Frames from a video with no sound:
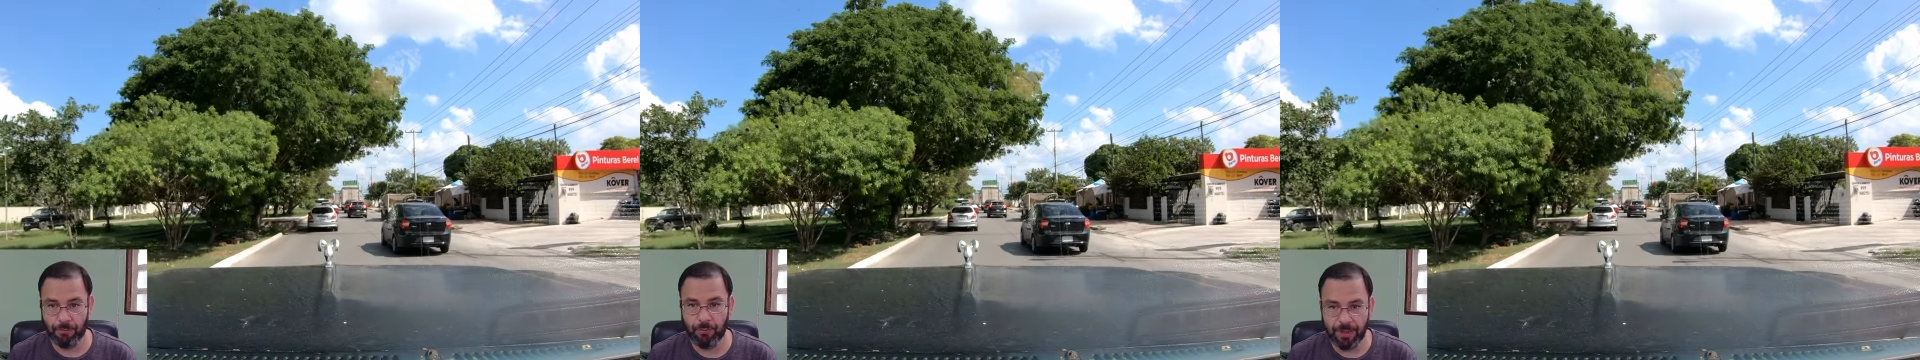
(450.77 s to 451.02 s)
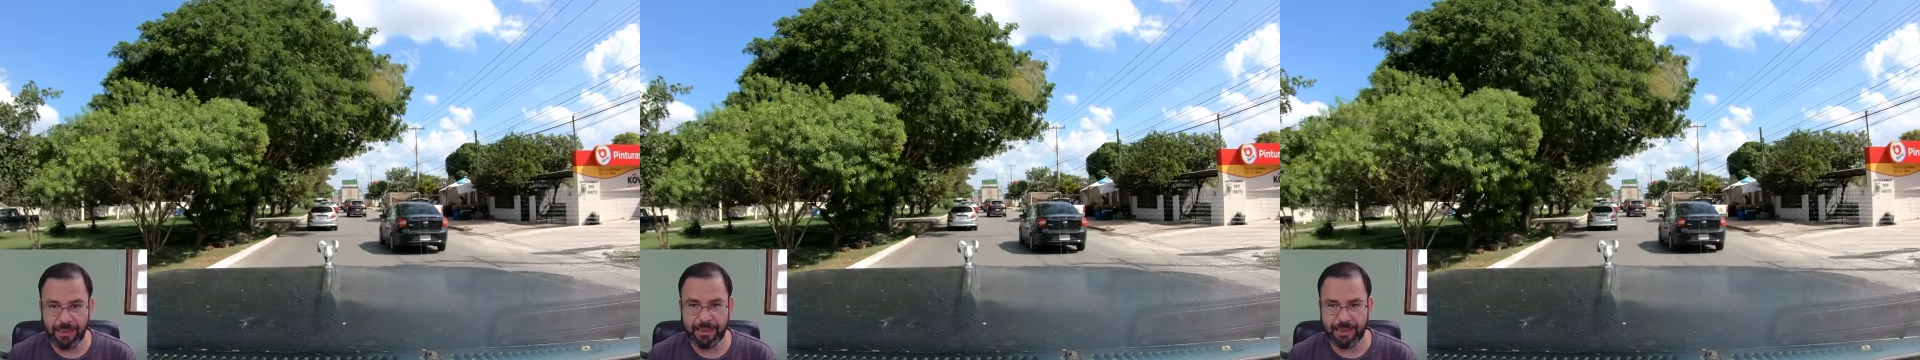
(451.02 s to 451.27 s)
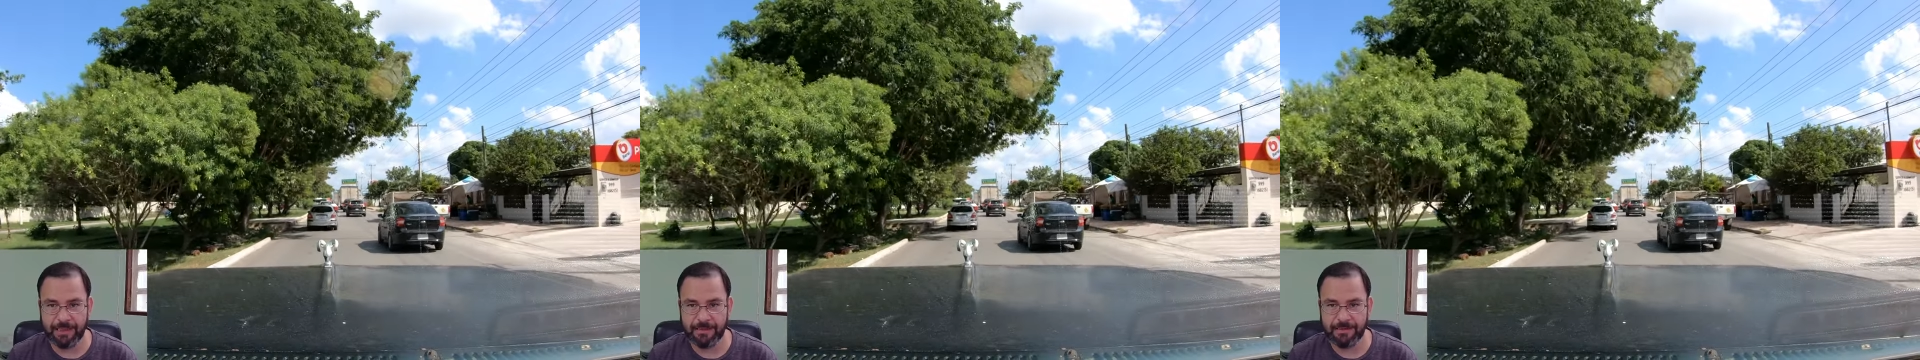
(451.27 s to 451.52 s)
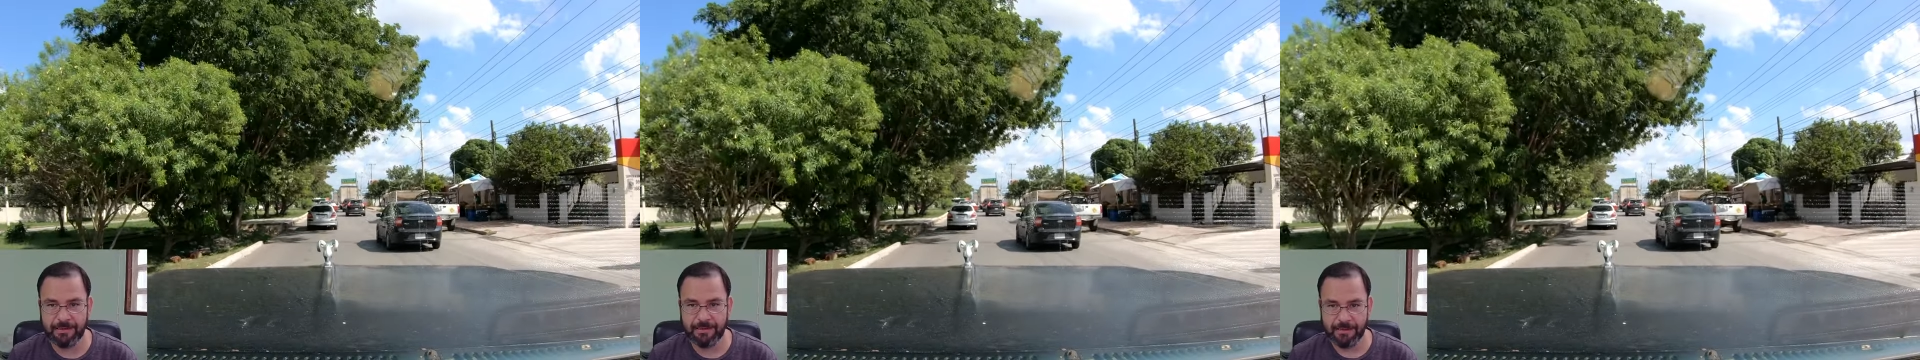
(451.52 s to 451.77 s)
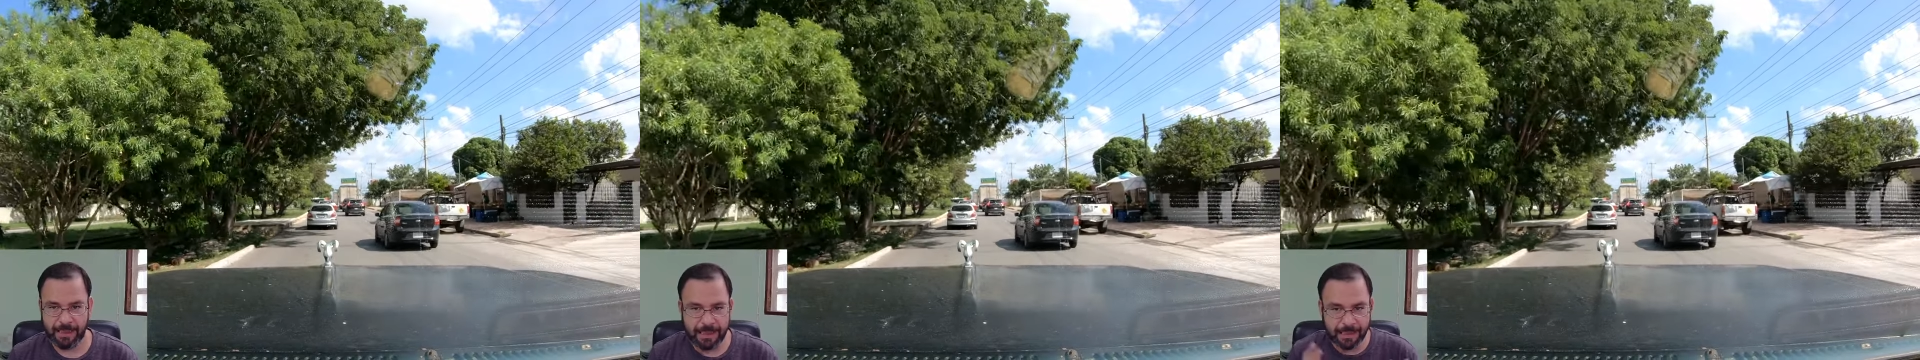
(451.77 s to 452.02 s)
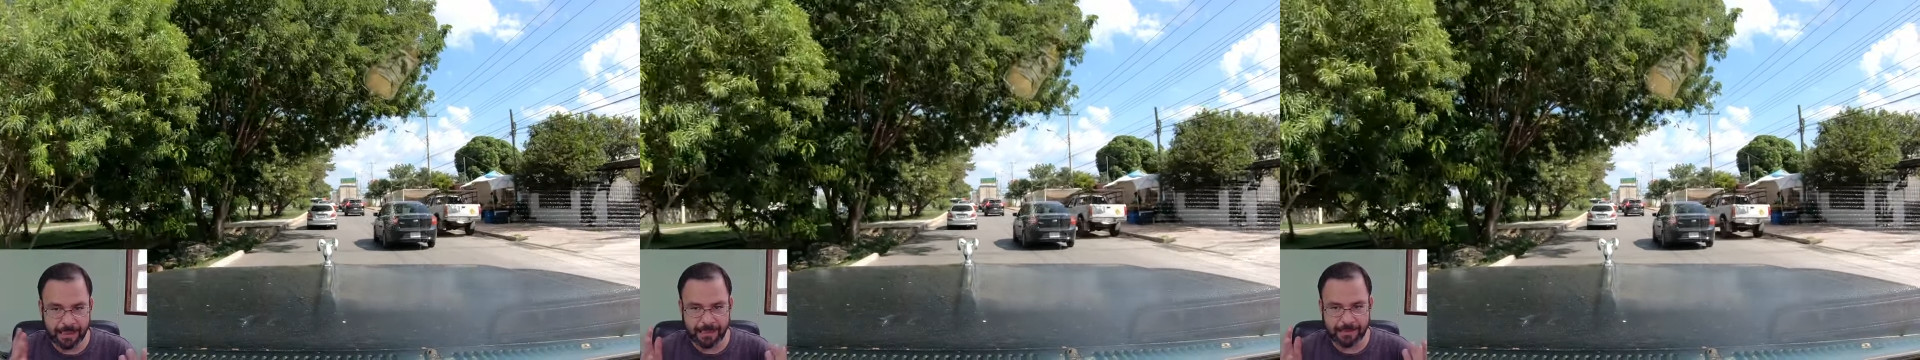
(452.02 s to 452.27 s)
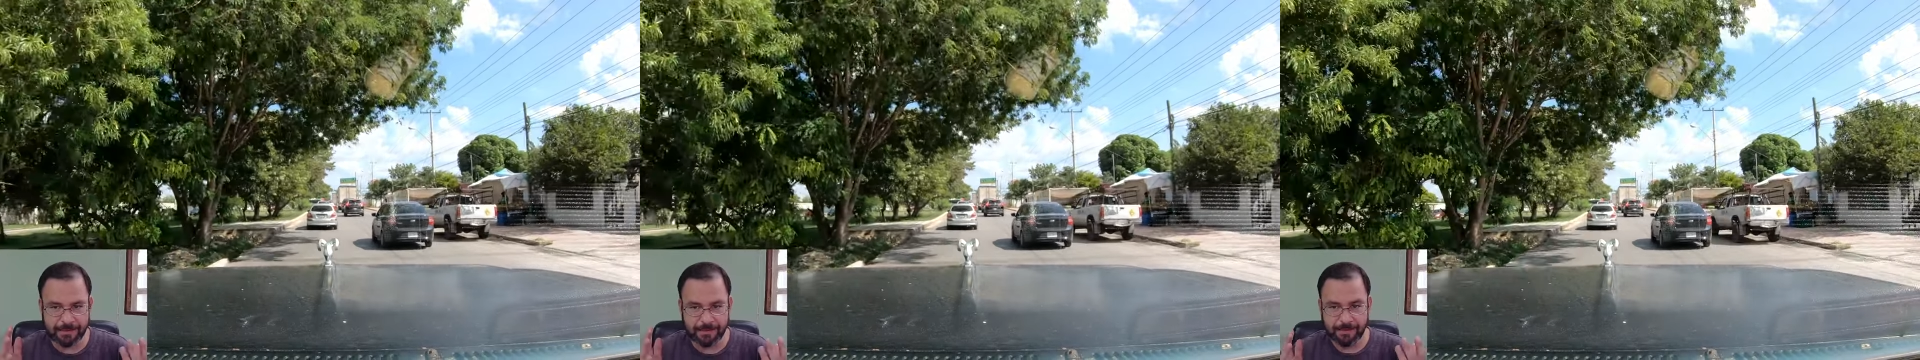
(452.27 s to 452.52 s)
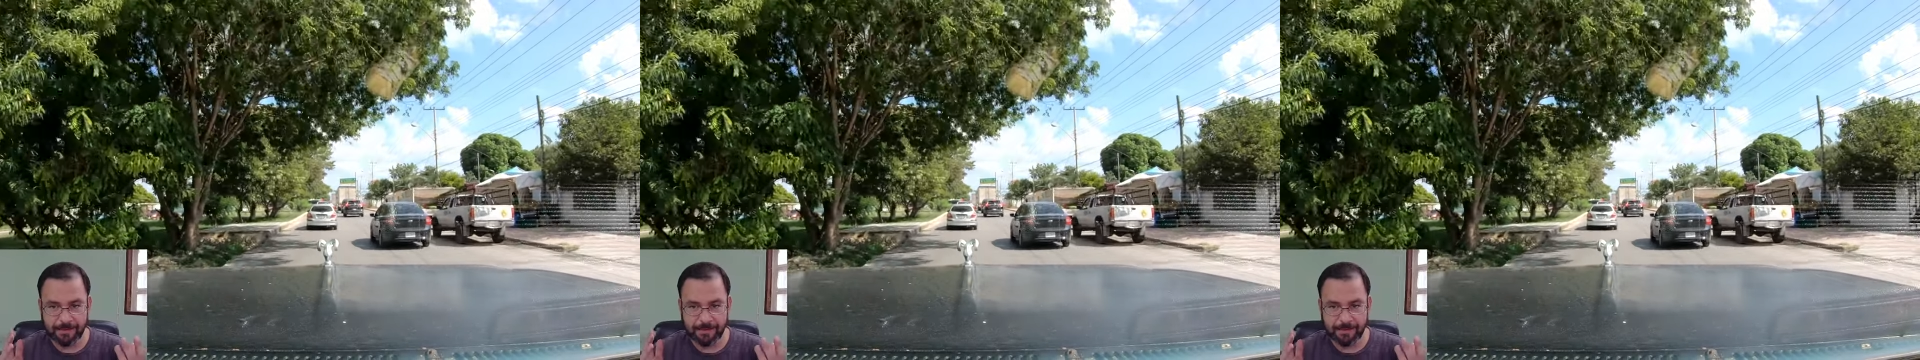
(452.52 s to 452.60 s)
really is. And it is.